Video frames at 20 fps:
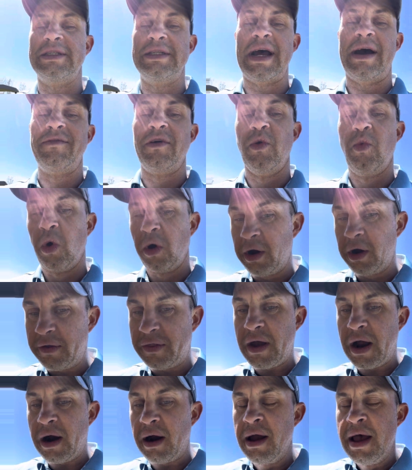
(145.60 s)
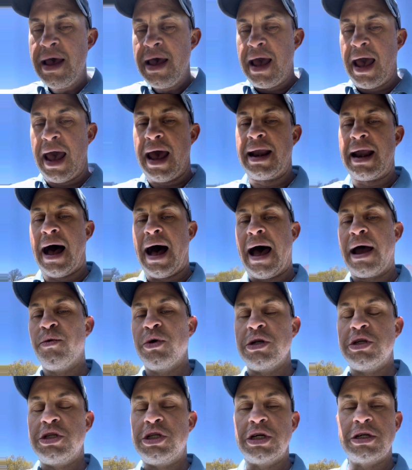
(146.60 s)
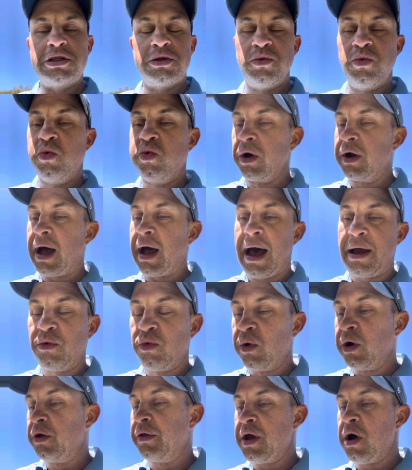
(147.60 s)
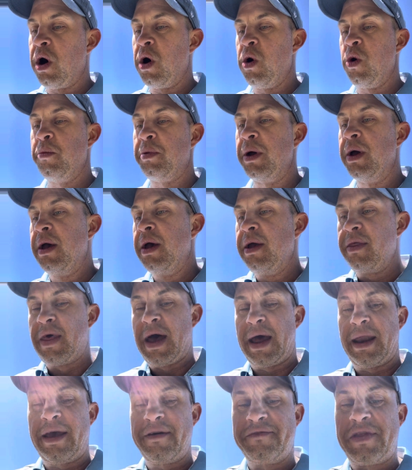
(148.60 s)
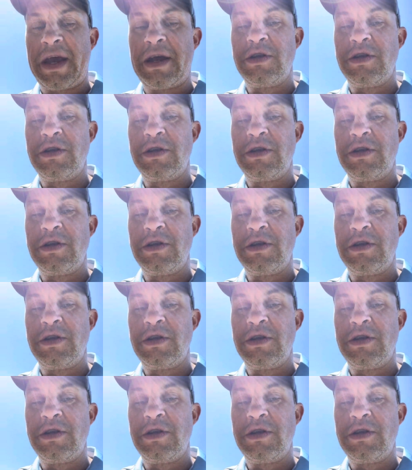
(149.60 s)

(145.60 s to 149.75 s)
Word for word: never worked there. And I would just, re I really hope that if they